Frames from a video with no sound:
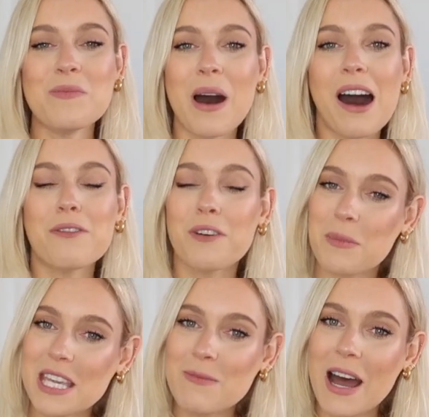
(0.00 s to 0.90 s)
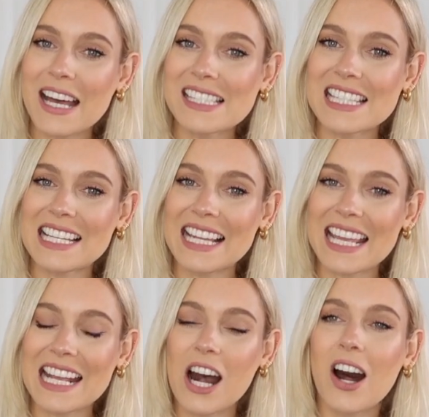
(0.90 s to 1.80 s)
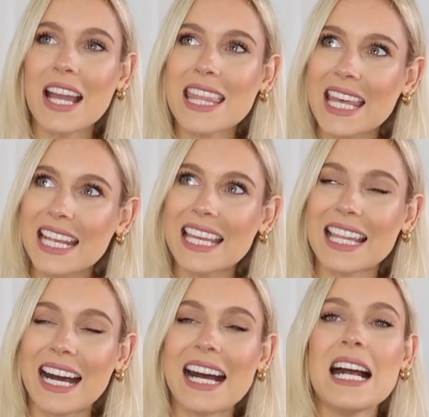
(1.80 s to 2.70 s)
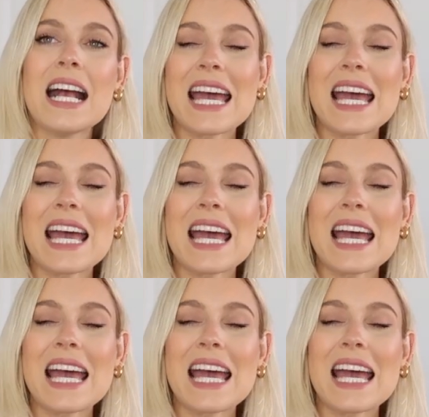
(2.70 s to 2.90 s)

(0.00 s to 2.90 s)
But for me personally, I think that